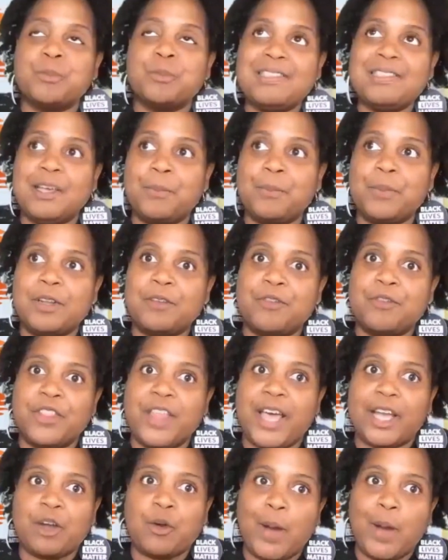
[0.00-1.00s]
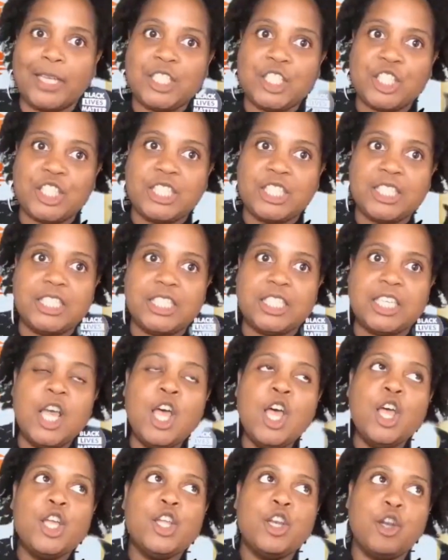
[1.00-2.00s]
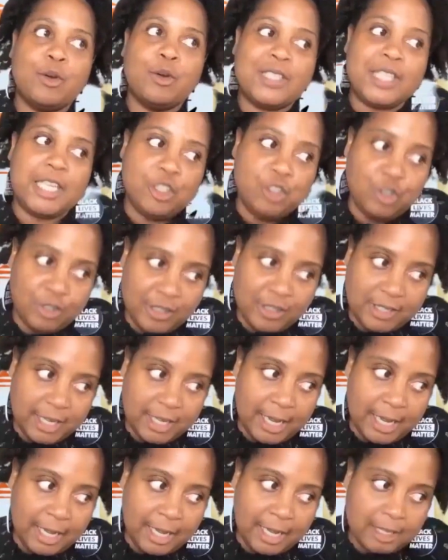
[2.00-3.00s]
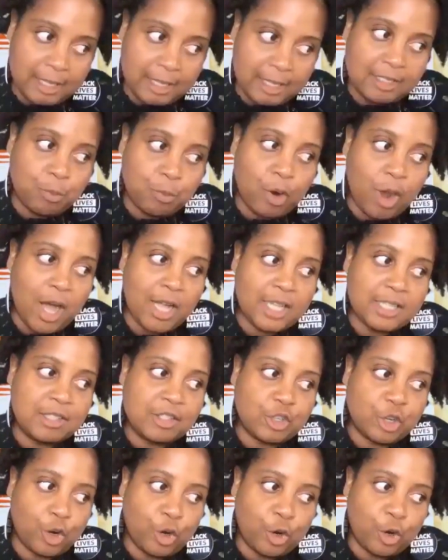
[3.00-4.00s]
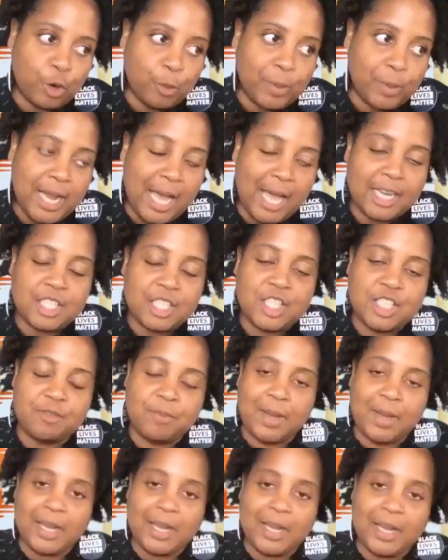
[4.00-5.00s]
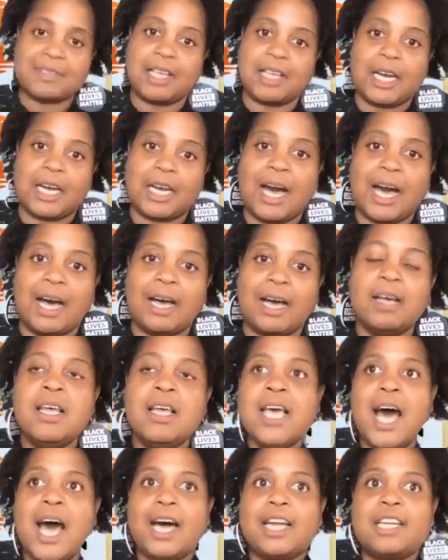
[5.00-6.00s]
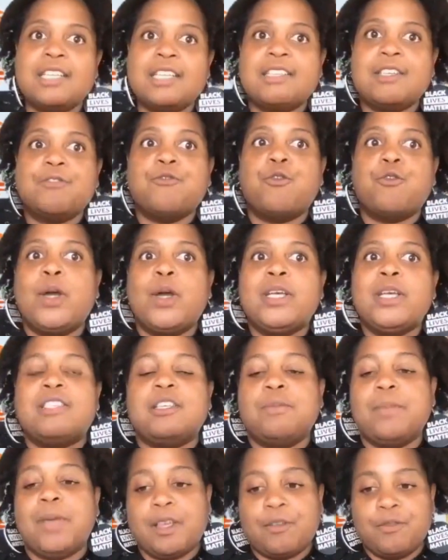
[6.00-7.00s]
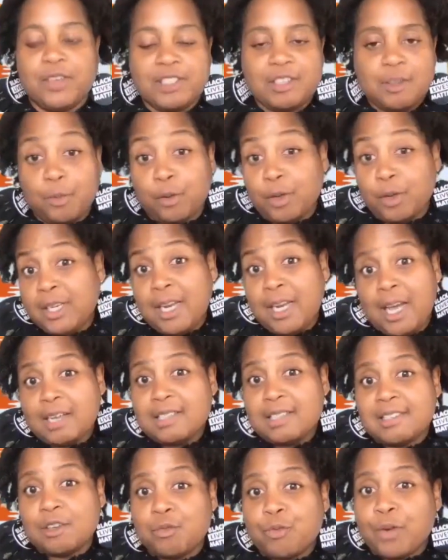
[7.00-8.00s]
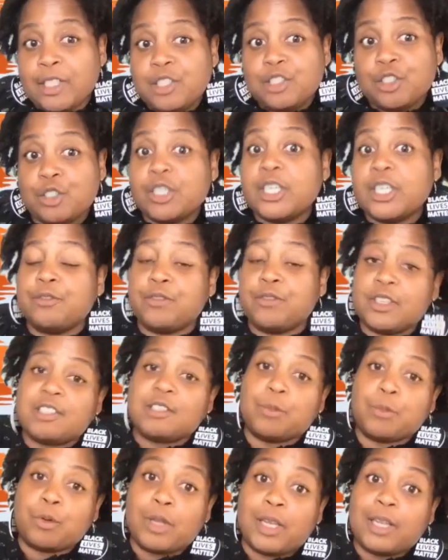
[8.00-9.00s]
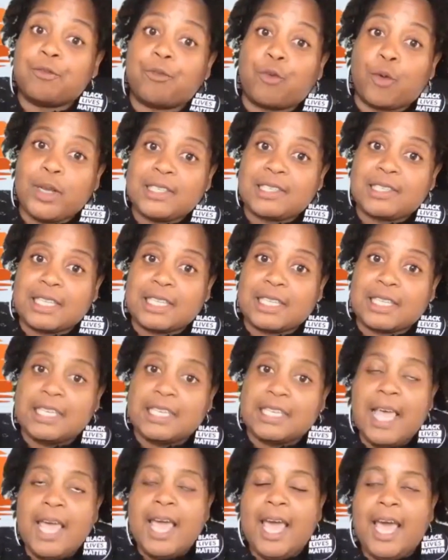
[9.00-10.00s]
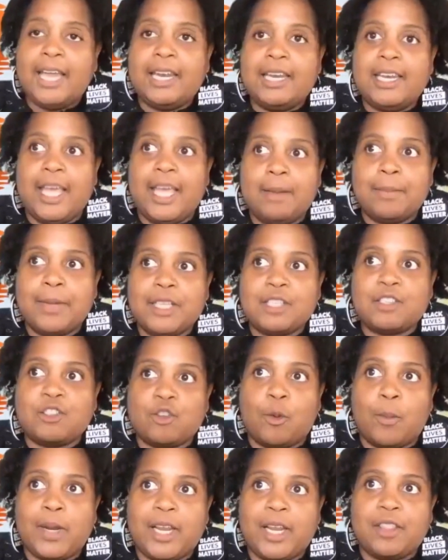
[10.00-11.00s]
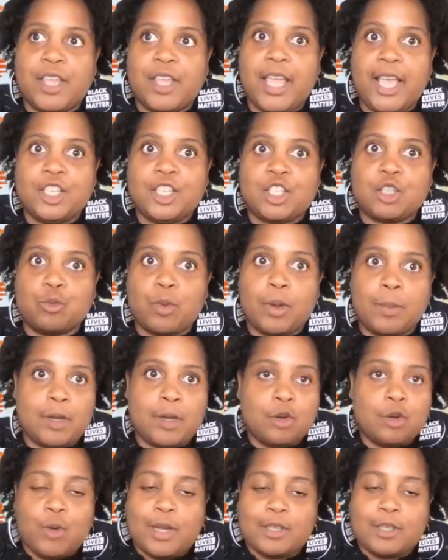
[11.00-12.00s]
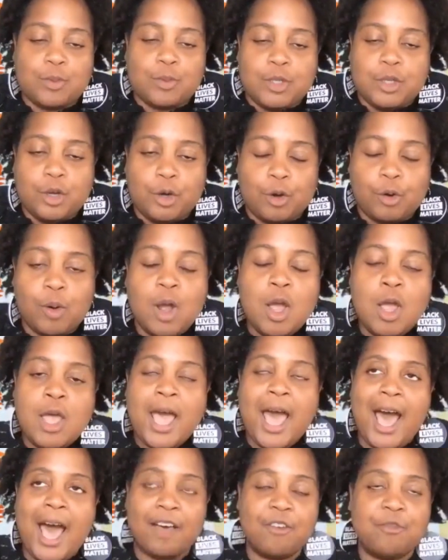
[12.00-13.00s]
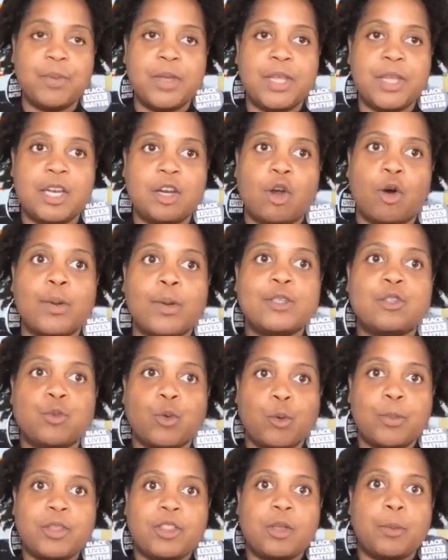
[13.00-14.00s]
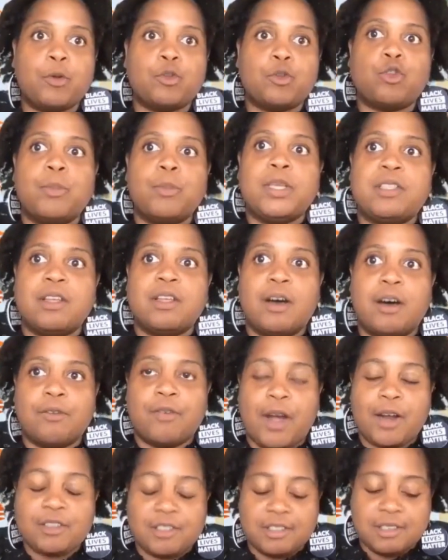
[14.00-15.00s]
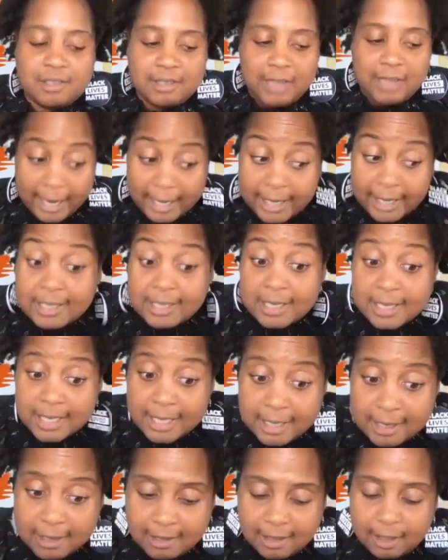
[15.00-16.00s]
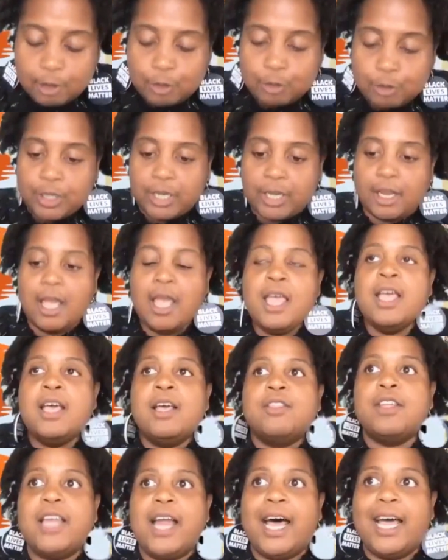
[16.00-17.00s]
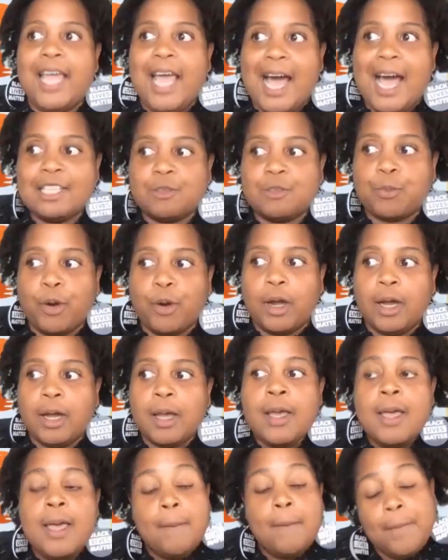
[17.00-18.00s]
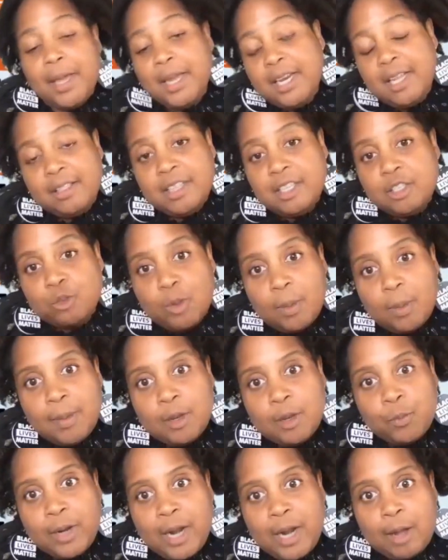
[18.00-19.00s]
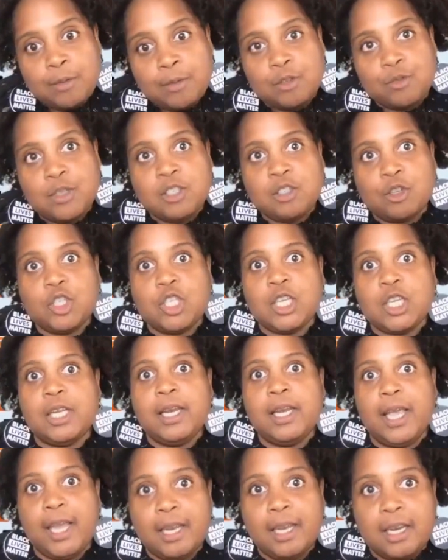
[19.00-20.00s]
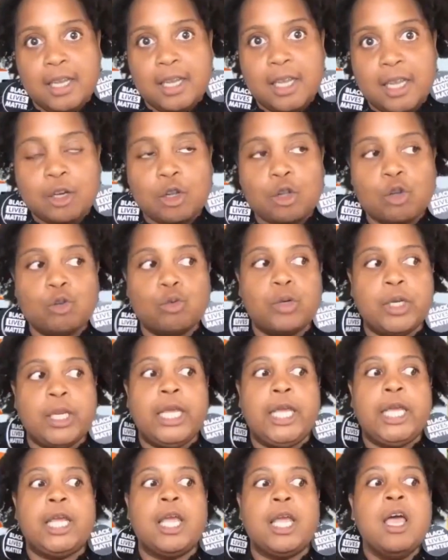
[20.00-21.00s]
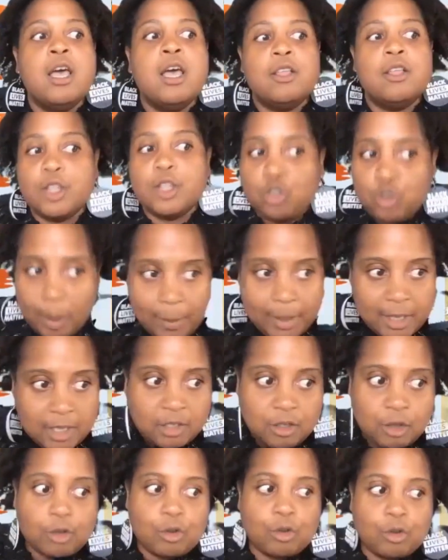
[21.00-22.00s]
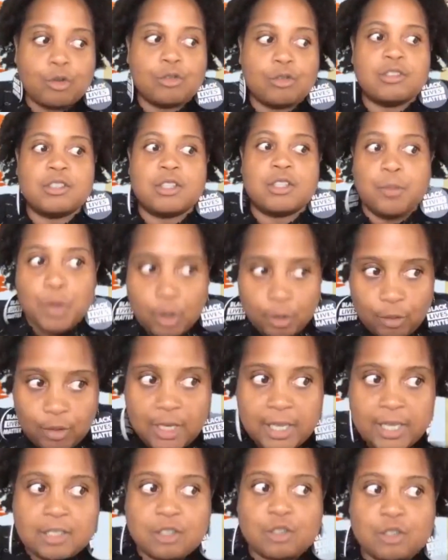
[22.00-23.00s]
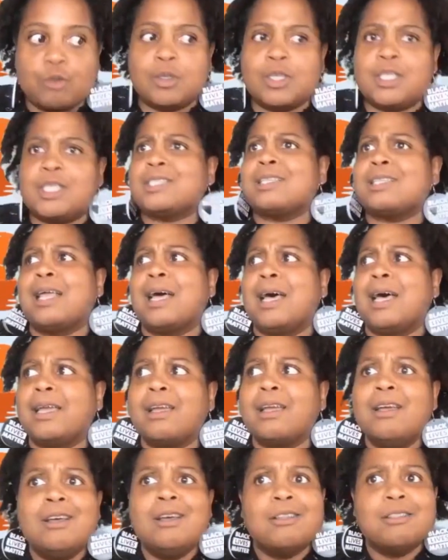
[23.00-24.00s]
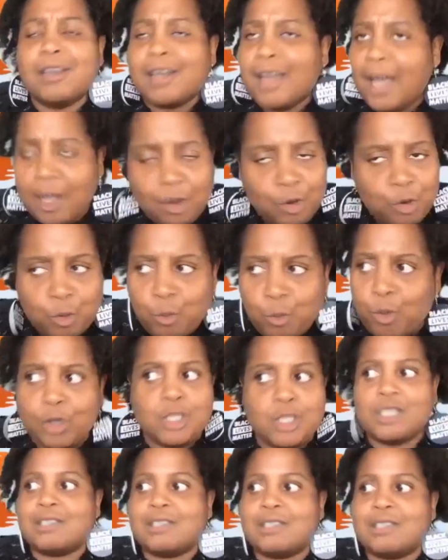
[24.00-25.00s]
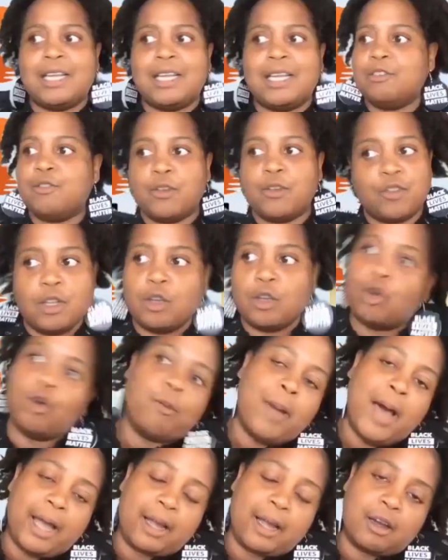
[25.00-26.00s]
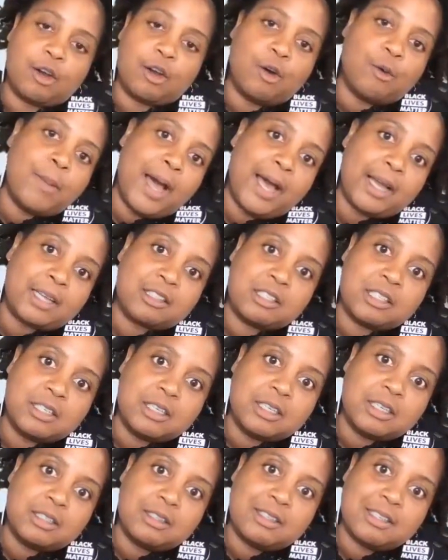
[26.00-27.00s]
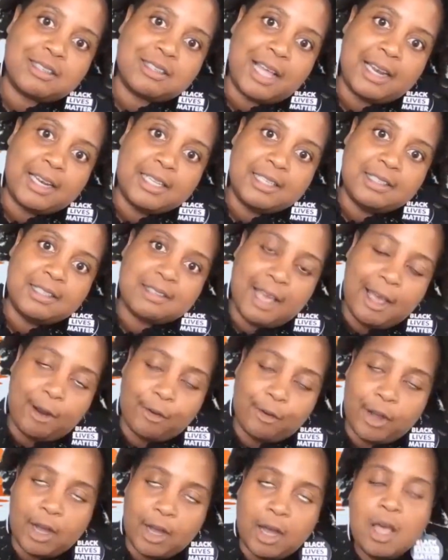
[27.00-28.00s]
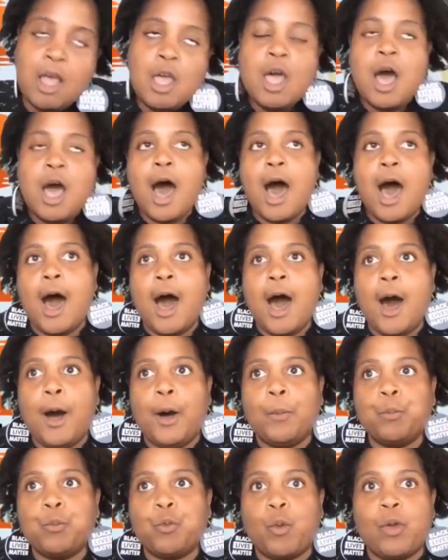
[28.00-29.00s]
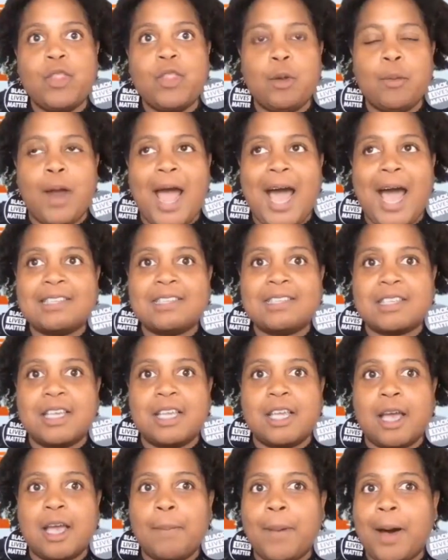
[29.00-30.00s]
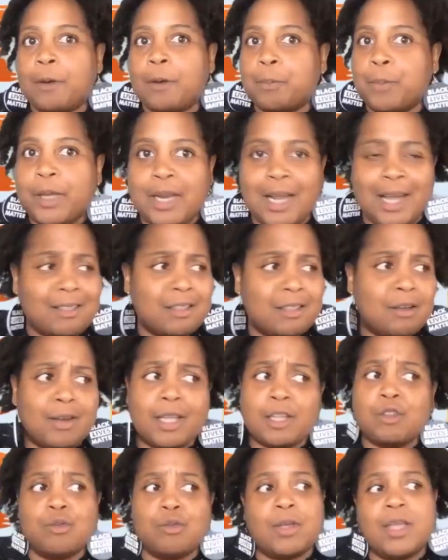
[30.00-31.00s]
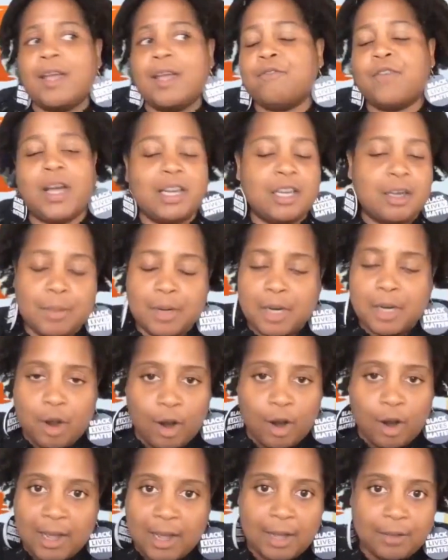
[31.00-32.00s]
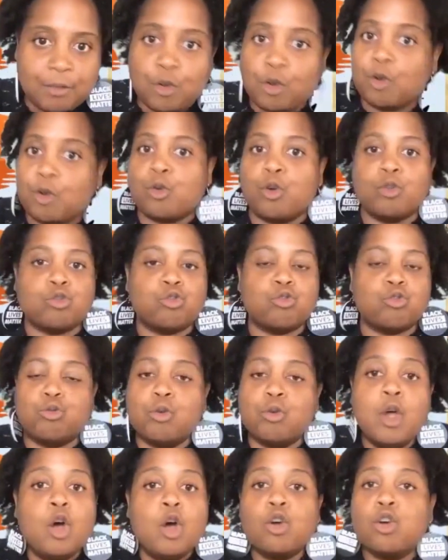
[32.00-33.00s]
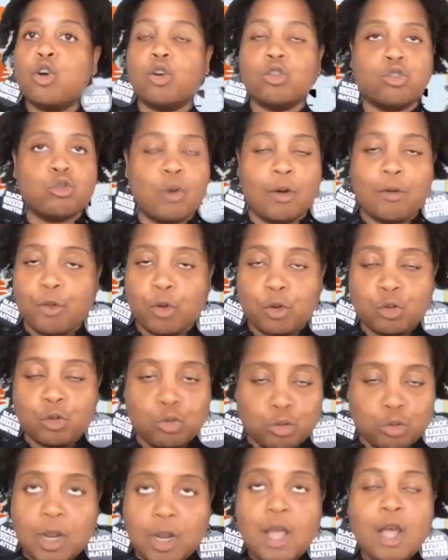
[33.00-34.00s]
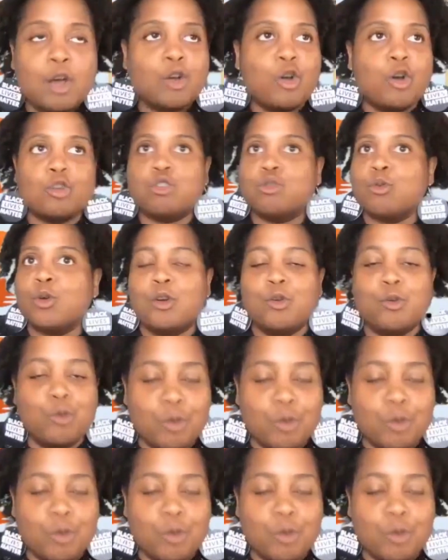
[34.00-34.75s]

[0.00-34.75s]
Merci un peu for that question. You know, it's interesting, this broad terminology of Madame Sarah. How does it voice and make visible, and how does it render invisible and voiceless and nameless so many of the Haitian women who, as we know, have been and always will be the potomitan of our societies, including the diaspora. Many of these women, when I was researching in Haiti, including the drumming circles, the muralists, who were just like, the Kako weren't just 1915, go back to Dessalines' era. When they were asking about Pedat, they were like, you can't find him in an archive. Go to a Vodun, go to an